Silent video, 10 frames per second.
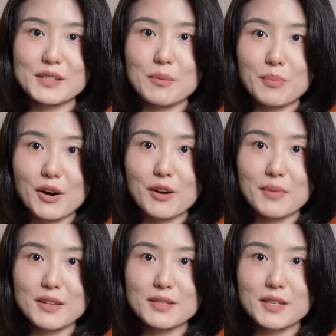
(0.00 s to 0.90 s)

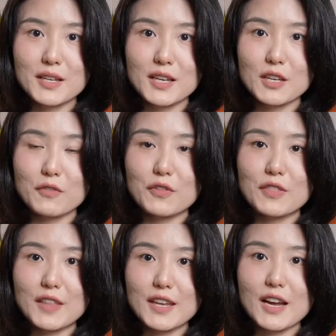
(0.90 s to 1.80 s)
departments, if
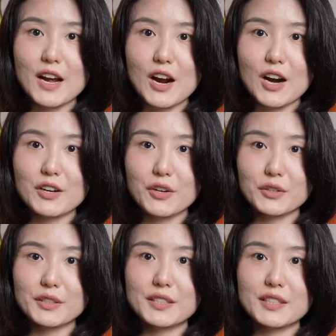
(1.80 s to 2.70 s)
they are
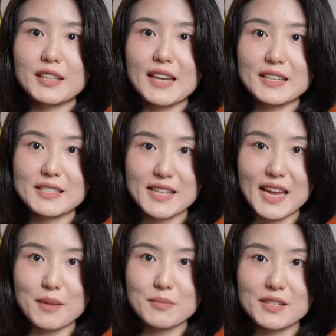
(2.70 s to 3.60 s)
not get
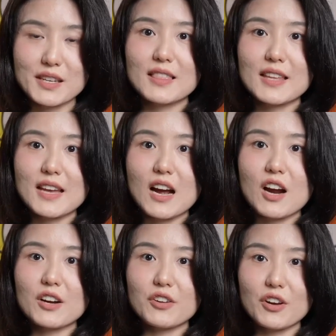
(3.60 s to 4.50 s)
stamped, they
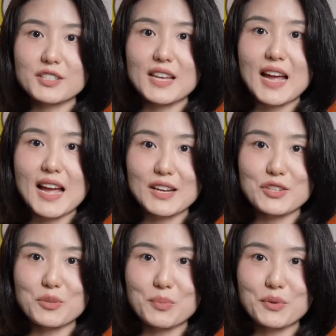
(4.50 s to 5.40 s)
are not
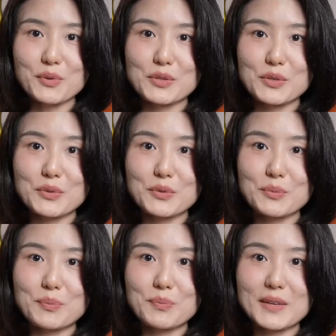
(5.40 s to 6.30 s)
eligible
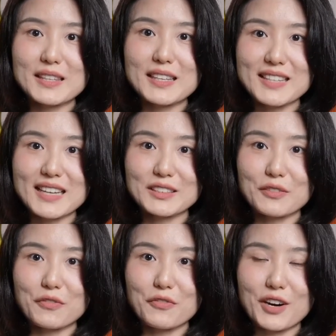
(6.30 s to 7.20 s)
to be deducted
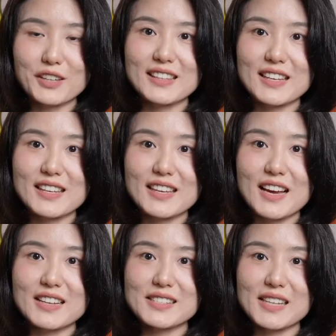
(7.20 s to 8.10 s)
from the
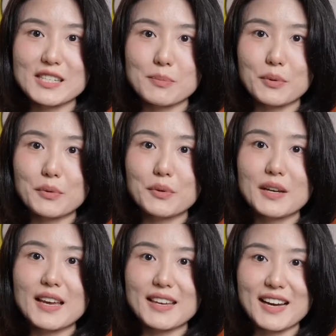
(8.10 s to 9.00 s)
assessable
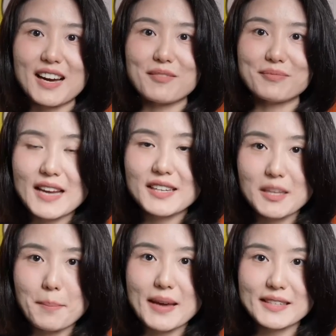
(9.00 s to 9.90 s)
income, and
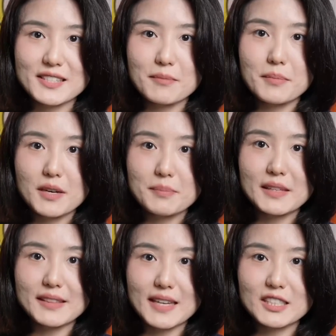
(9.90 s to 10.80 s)
the maximum
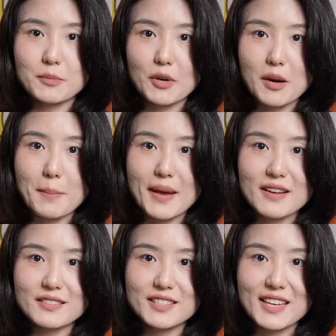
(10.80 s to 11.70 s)
deductible
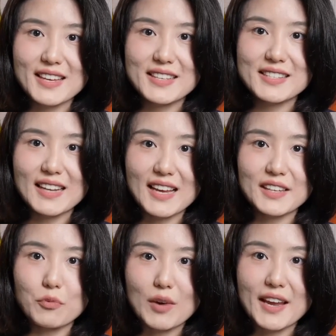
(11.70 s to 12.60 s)
amount is
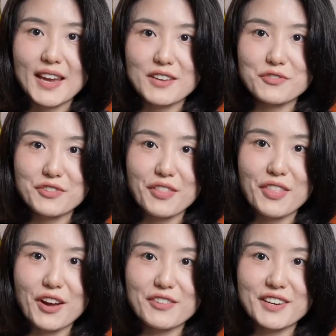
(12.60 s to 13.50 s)
like
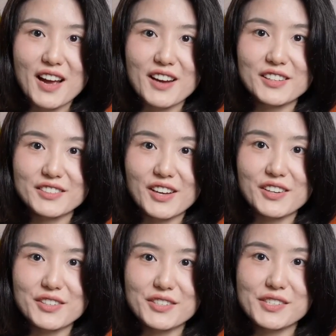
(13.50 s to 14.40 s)
100,000 Hong Kong
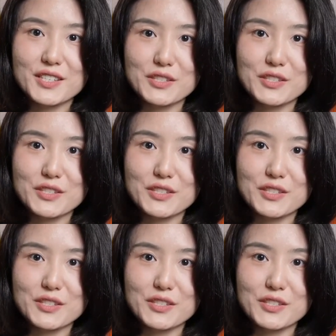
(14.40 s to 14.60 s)
dollars